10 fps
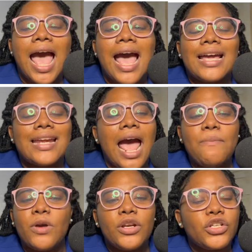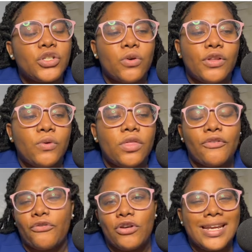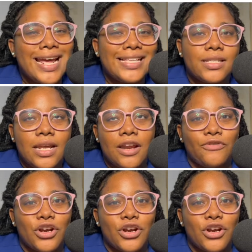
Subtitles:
And I'm going to show you the free 99